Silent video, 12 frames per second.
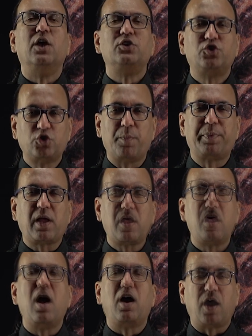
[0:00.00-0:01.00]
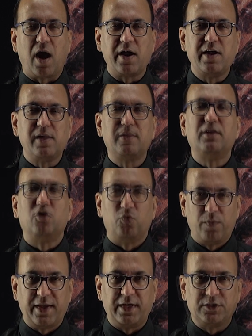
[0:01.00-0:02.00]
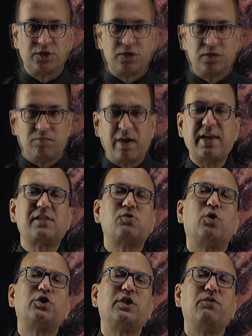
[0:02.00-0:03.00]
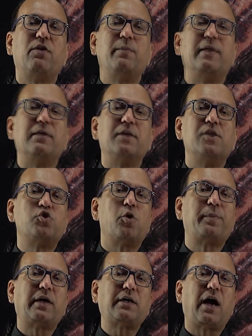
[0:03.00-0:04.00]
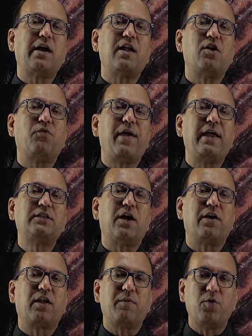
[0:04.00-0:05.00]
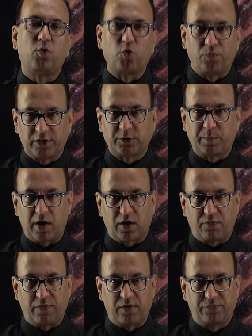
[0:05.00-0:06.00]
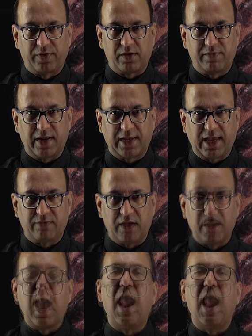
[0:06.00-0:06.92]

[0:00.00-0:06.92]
supracardinal veins. My next question will be, supracardinal vein contribute to which part of inferior vena cava?